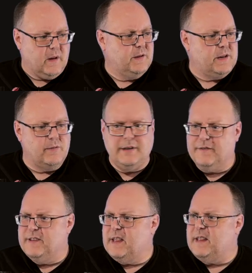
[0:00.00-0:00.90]
So
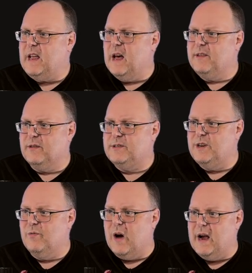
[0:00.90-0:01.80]
different than the other
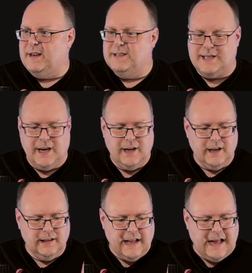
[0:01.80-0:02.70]
two wines,
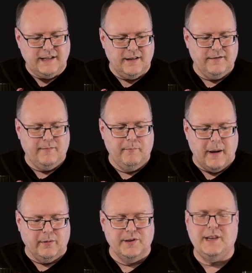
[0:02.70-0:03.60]
lots of
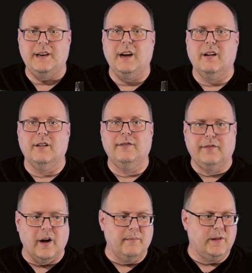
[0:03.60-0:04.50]
bubbles in here
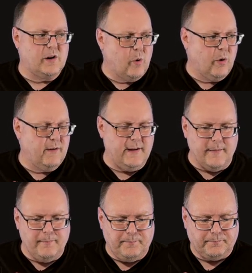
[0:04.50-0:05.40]
from the
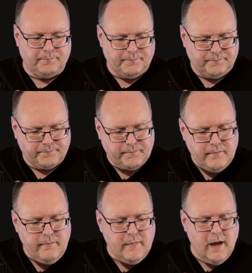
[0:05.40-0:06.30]
Coravin.
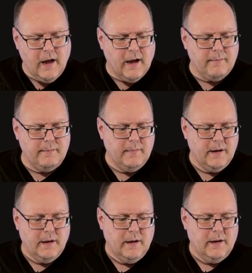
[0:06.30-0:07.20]
Um,
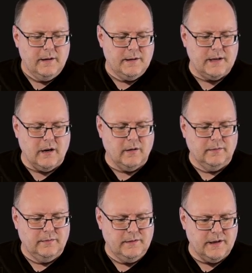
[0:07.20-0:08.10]

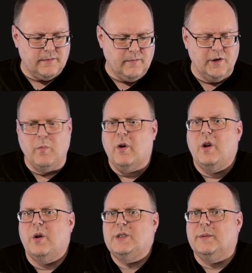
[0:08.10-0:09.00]
so just, it was more
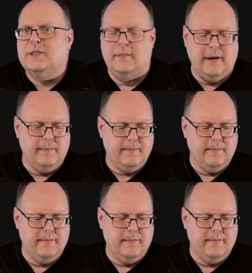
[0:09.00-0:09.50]
noticeable to me.